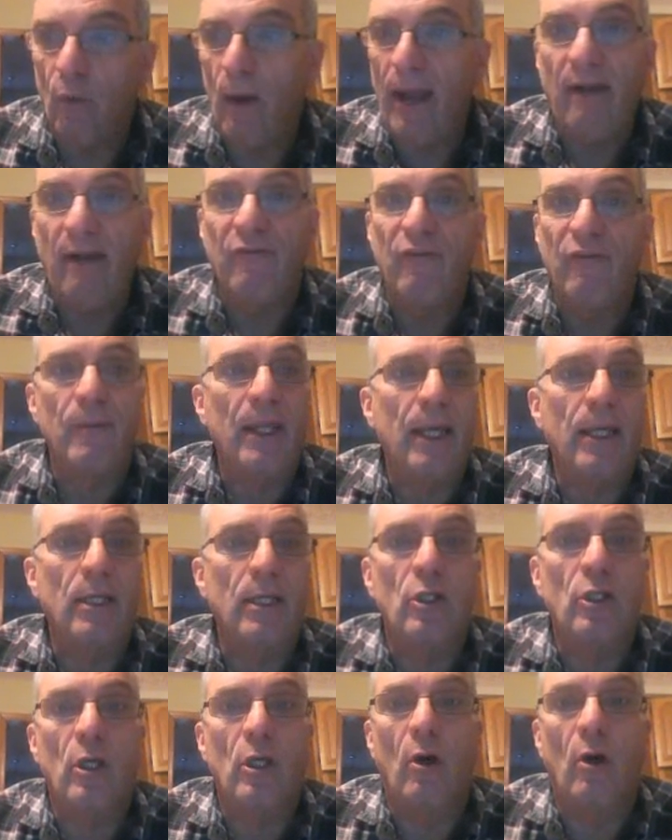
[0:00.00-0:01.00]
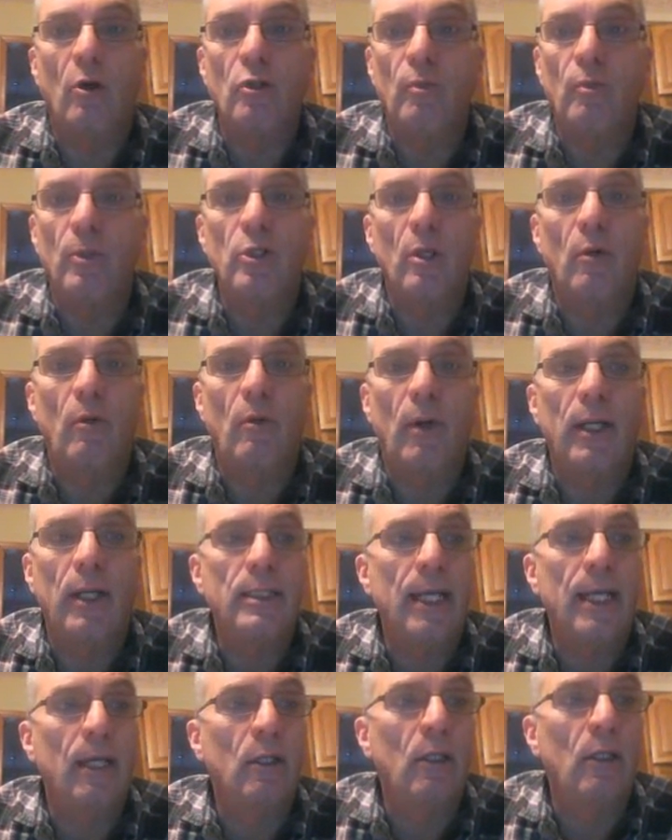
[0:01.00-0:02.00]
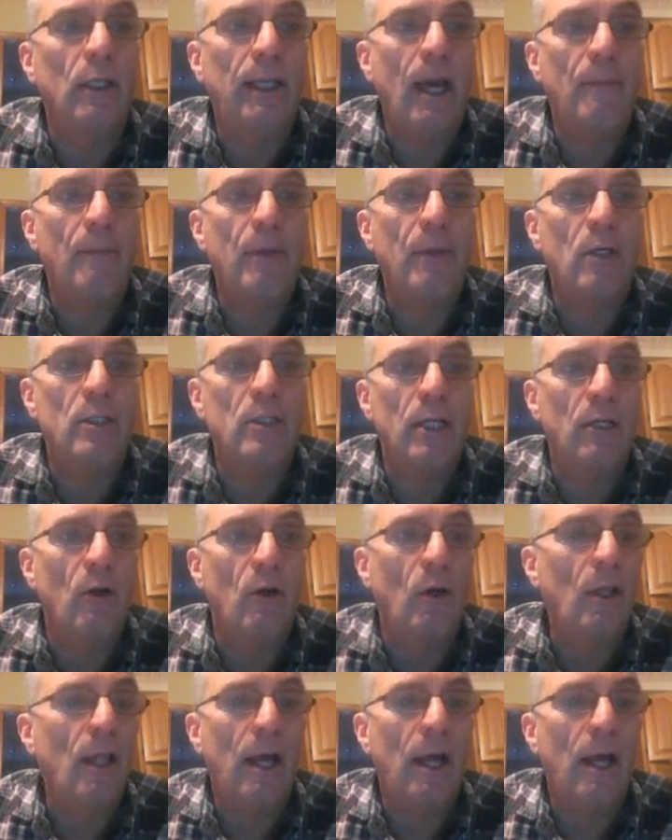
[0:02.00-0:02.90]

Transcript: away from the East Coast, which I want to take a look at because I know